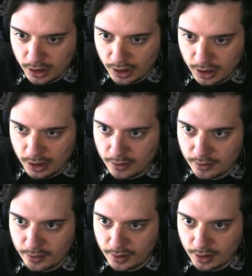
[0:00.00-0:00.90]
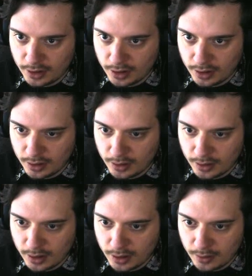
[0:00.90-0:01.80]
and a
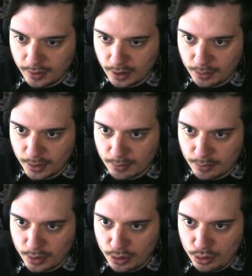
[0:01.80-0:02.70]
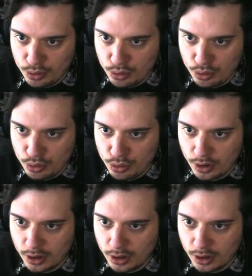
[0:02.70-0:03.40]
very bright blue.